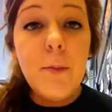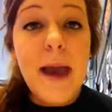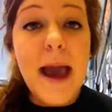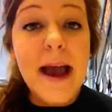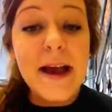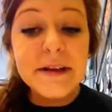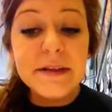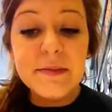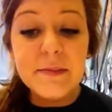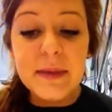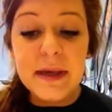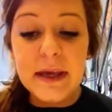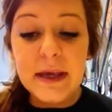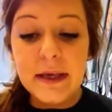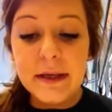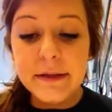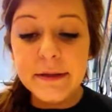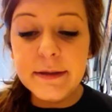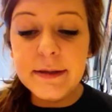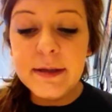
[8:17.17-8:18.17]
mass
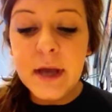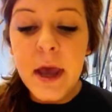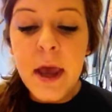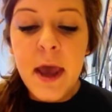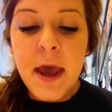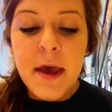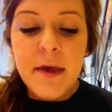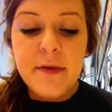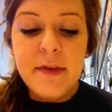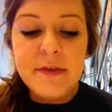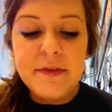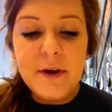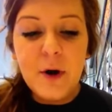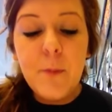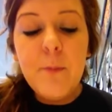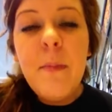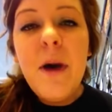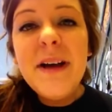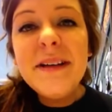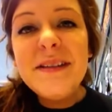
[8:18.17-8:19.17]
means that there
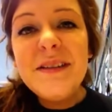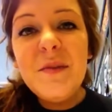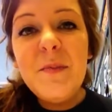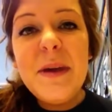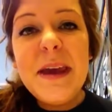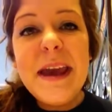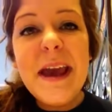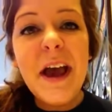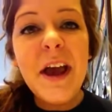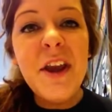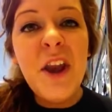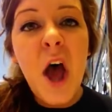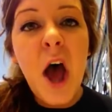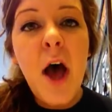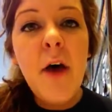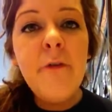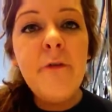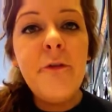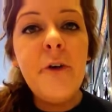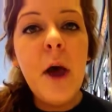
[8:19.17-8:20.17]
must be
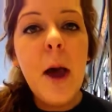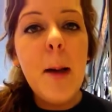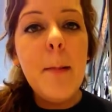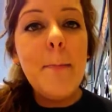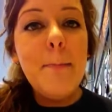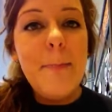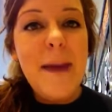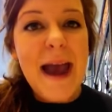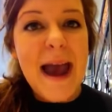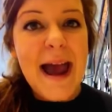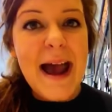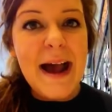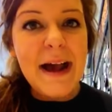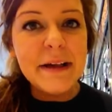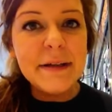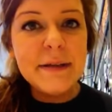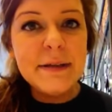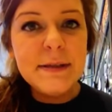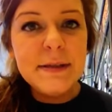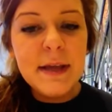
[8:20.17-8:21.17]
enough
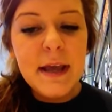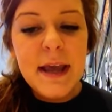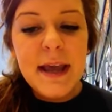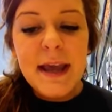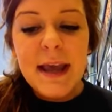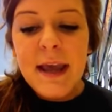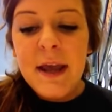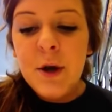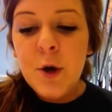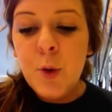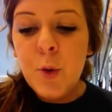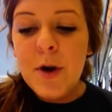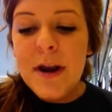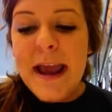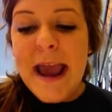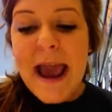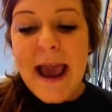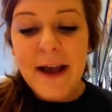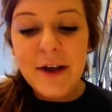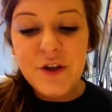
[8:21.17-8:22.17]
mass in a
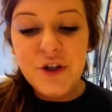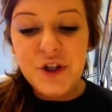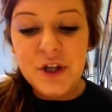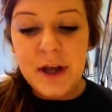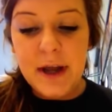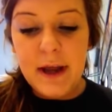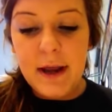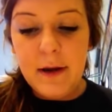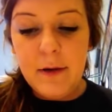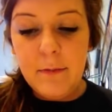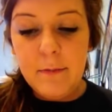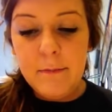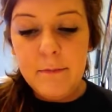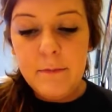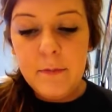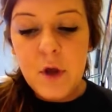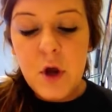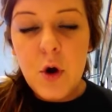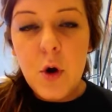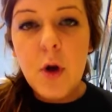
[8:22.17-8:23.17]
reaction,
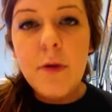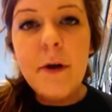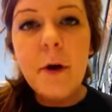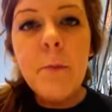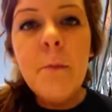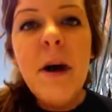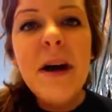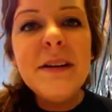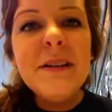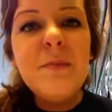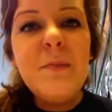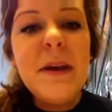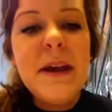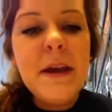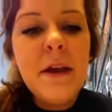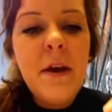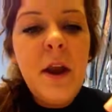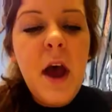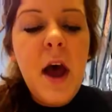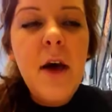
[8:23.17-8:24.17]
or there must
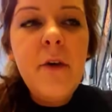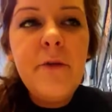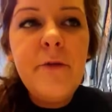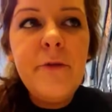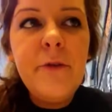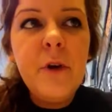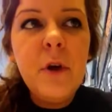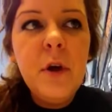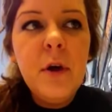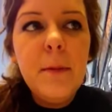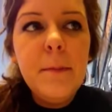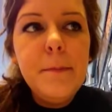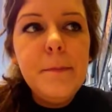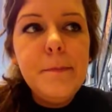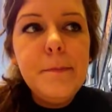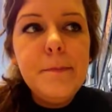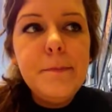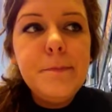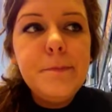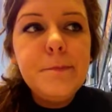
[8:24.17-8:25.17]
be enough
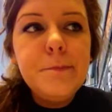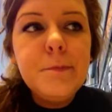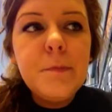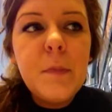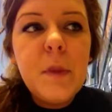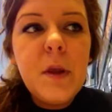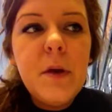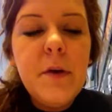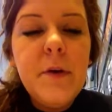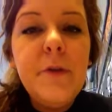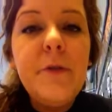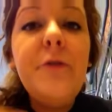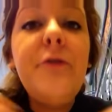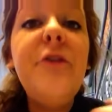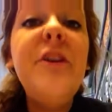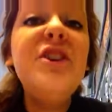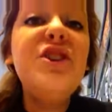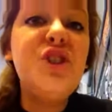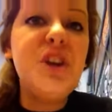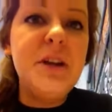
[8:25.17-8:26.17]

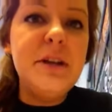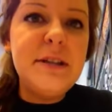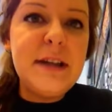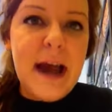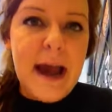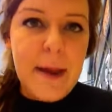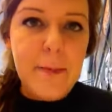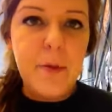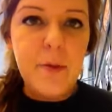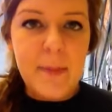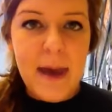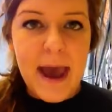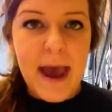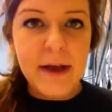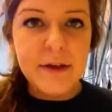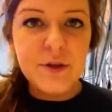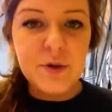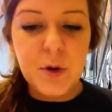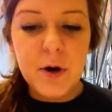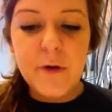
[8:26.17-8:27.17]
fission type
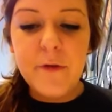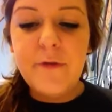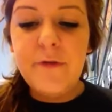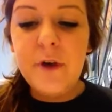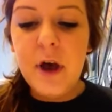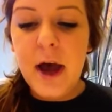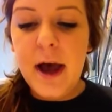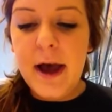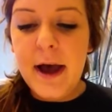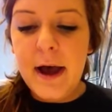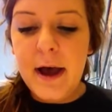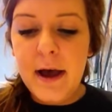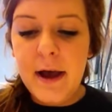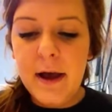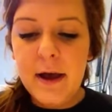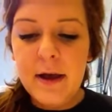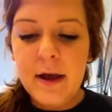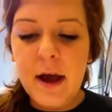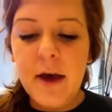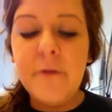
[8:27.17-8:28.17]
mass or
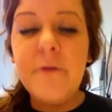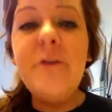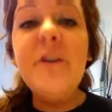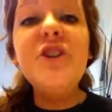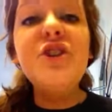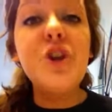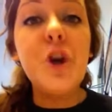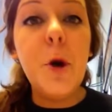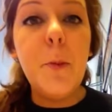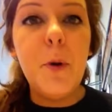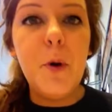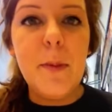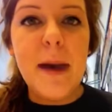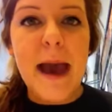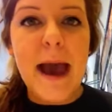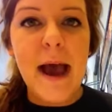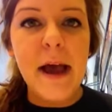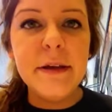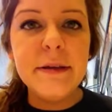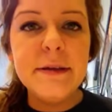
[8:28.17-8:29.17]
a fissionable
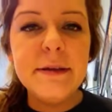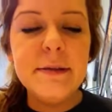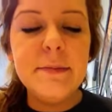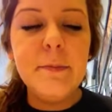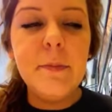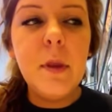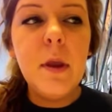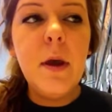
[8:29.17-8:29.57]
mass